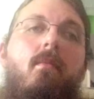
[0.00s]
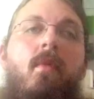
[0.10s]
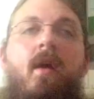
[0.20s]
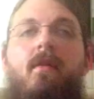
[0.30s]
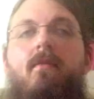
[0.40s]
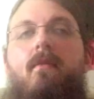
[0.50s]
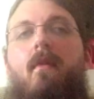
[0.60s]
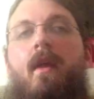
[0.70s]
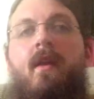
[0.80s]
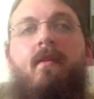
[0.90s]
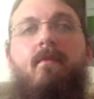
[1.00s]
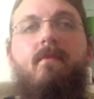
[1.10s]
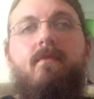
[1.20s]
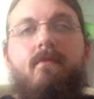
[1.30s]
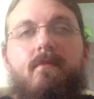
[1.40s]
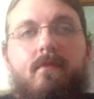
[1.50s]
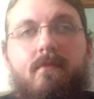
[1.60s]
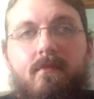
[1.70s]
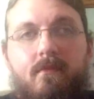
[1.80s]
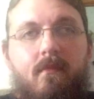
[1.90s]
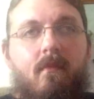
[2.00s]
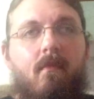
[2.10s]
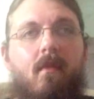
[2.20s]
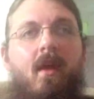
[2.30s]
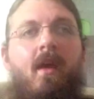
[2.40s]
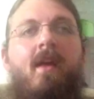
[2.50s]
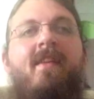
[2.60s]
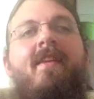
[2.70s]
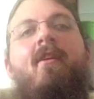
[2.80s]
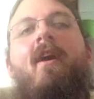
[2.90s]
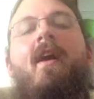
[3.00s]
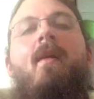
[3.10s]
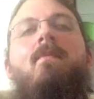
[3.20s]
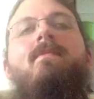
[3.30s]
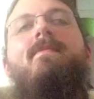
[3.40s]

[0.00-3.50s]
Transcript: But I didn't. And here I am.